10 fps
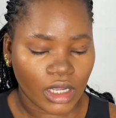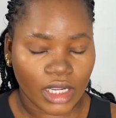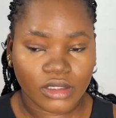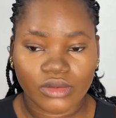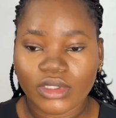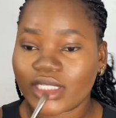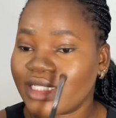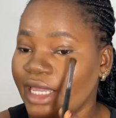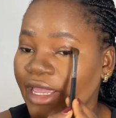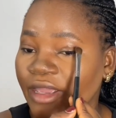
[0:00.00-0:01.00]
I do
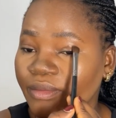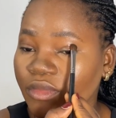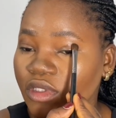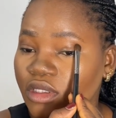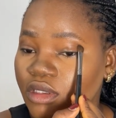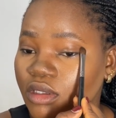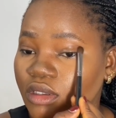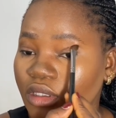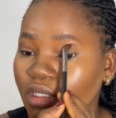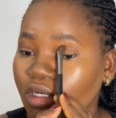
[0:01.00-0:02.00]
same
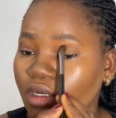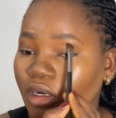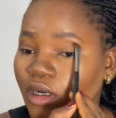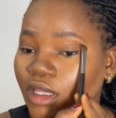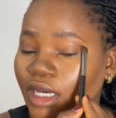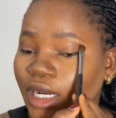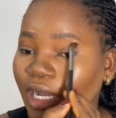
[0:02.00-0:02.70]
to the other